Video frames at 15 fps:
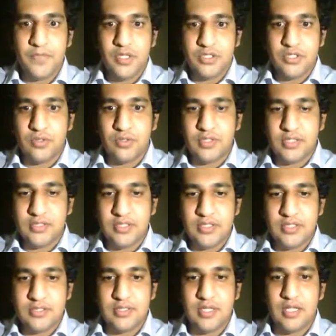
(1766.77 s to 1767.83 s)
So this
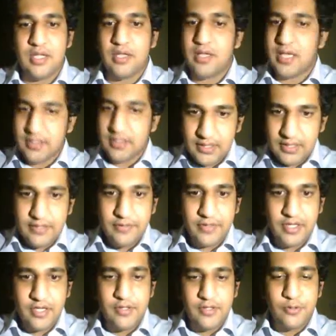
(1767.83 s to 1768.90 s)
is another
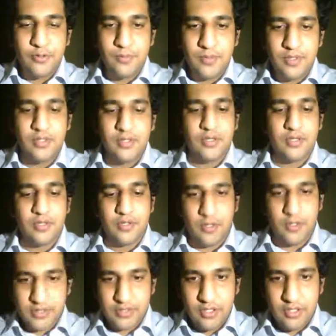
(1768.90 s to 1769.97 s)
intracranial tumor
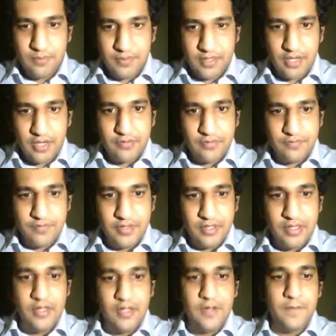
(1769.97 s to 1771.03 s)
causing optic atrophy
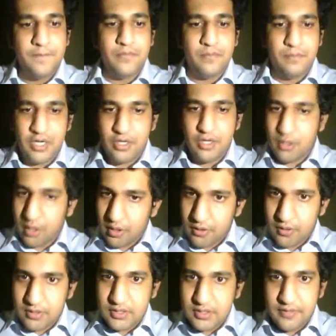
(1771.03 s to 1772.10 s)
but not
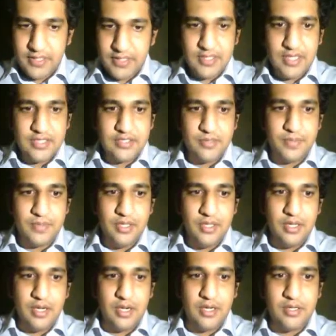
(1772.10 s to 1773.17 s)
causing raised ICP,
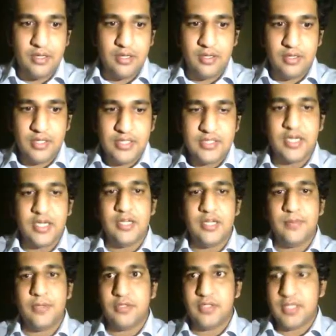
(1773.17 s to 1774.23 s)
and disc edema
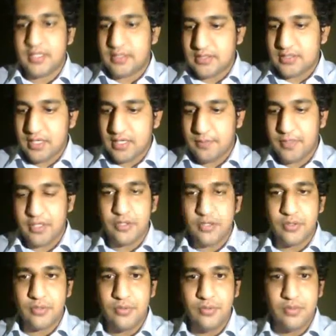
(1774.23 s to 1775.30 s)
on the other side being due
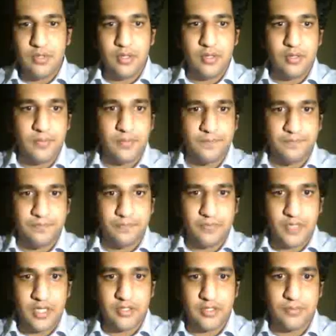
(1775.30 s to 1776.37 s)
to
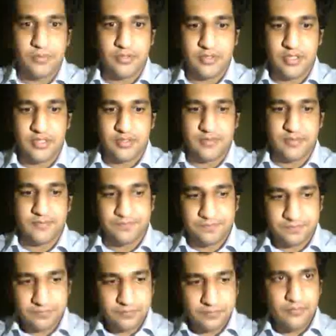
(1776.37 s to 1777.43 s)
another process.
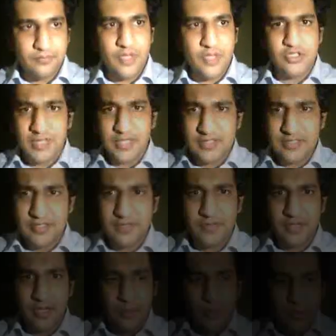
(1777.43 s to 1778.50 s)
So that's it for now.